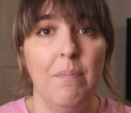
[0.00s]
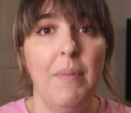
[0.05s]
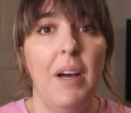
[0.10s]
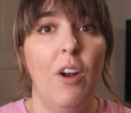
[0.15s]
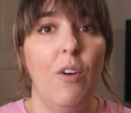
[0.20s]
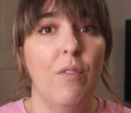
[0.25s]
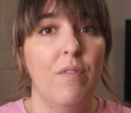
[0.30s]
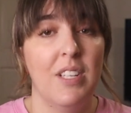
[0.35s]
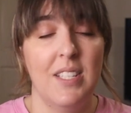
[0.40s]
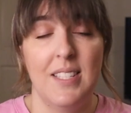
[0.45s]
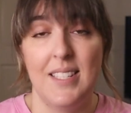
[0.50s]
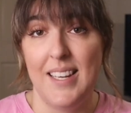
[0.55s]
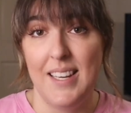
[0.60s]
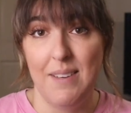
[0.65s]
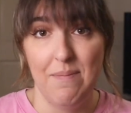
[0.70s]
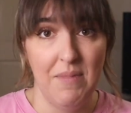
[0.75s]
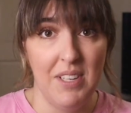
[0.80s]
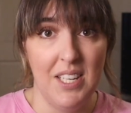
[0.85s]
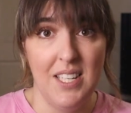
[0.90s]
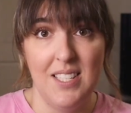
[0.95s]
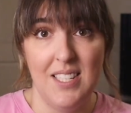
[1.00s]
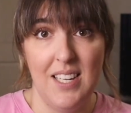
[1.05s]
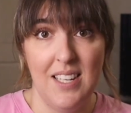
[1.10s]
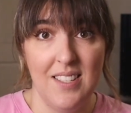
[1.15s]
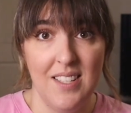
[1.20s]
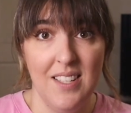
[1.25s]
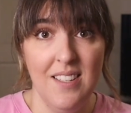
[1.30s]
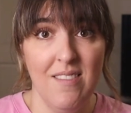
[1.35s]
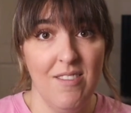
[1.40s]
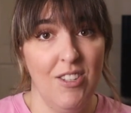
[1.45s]
but obviously it
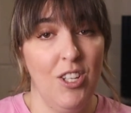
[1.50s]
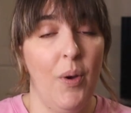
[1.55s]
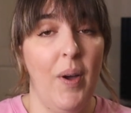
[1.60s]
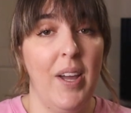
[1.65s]
doesn't, so